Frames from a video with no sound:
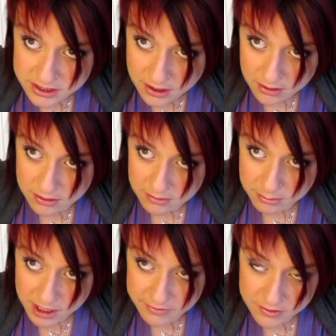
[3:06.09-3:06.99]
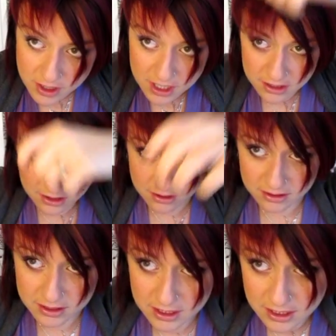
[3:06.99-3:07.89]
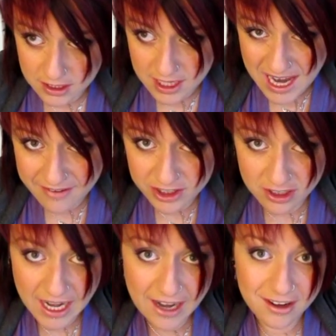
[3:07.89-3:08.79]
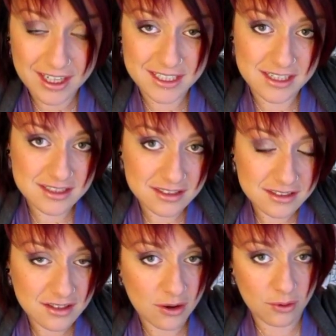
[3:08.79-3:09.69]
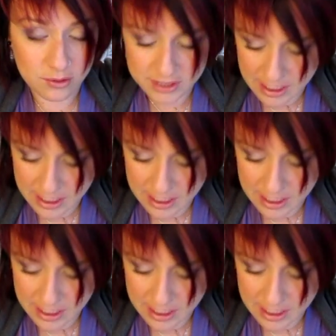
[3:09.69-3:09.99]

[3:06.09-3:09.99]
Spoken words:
So, but if you've got a little heavier hair and it doesn't hold